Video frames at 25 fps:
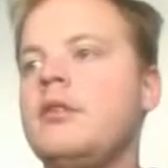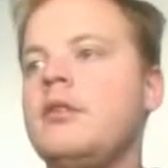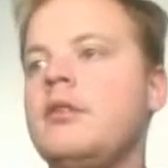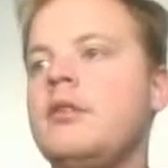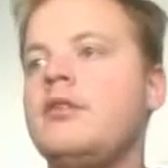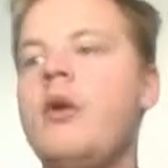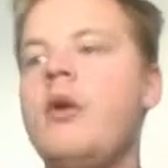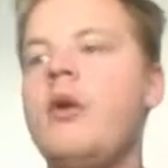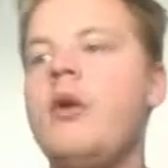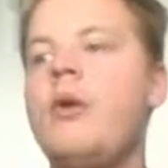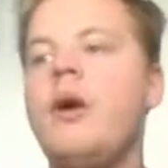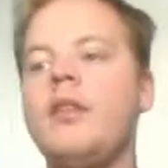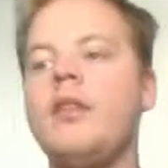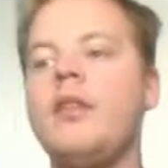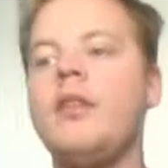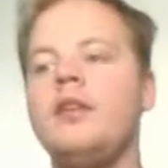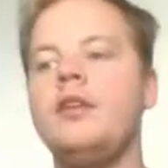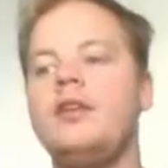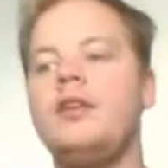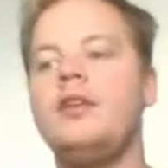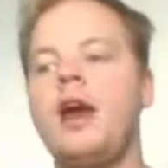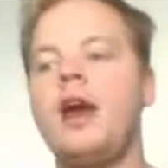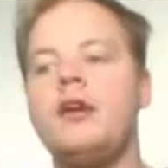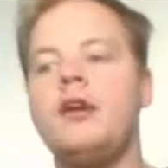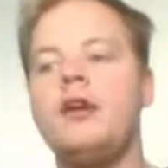So on the
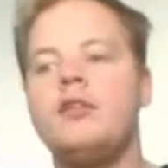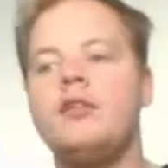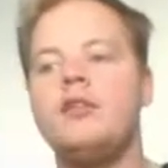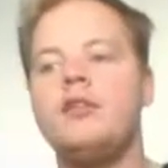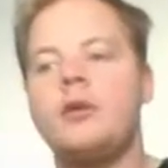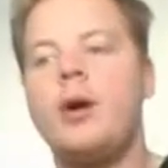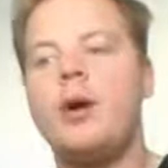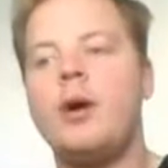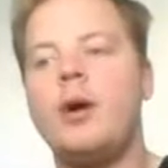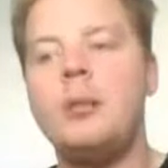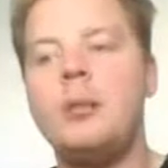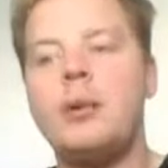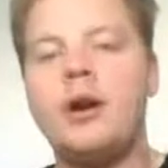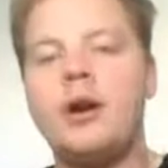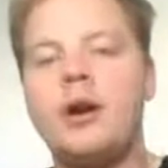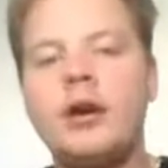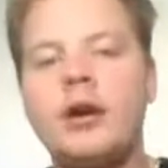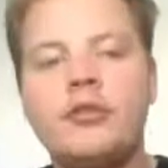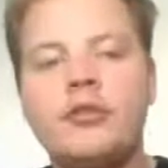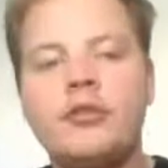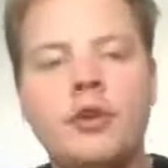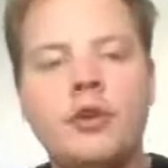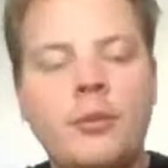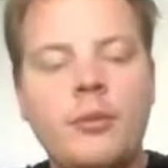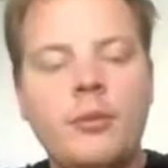day of your
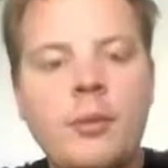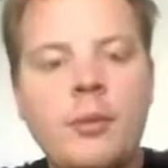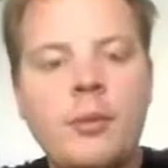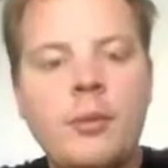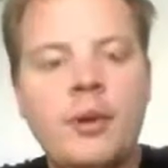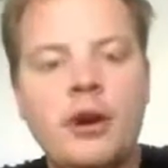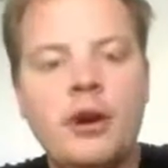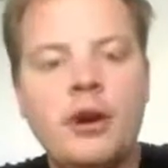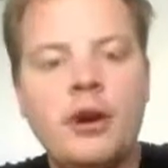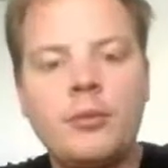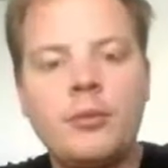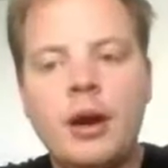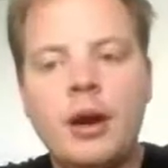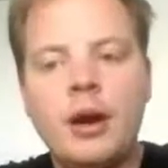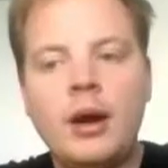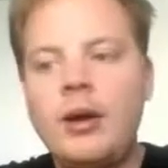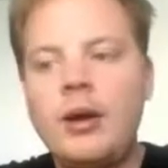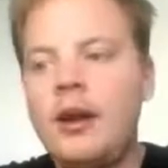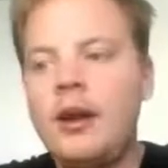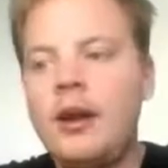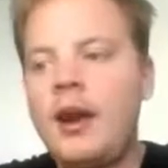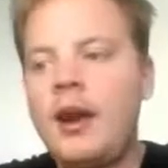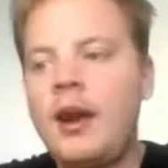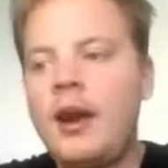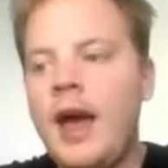webinar, so your webinar is about
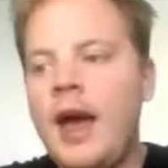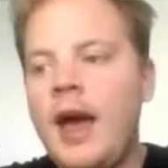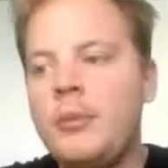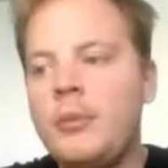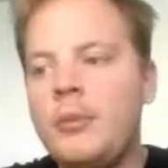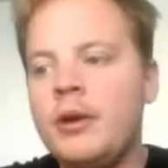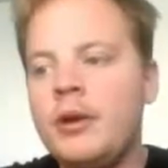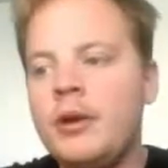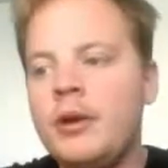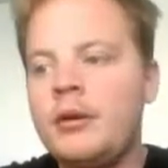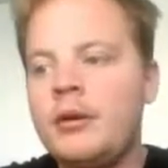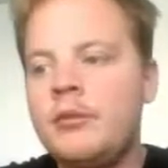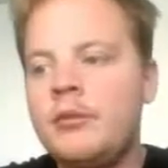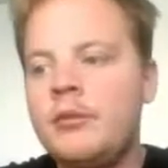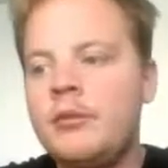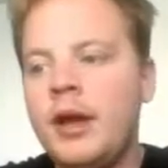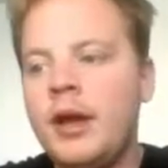ready to happen.